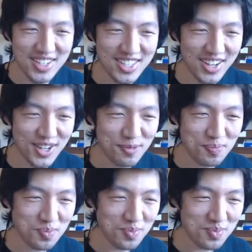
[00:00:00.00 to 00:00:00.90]
So,
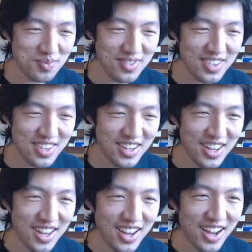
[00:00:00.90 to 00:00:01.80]

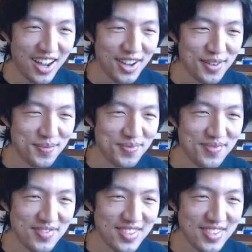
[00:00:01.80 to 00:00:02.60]
um,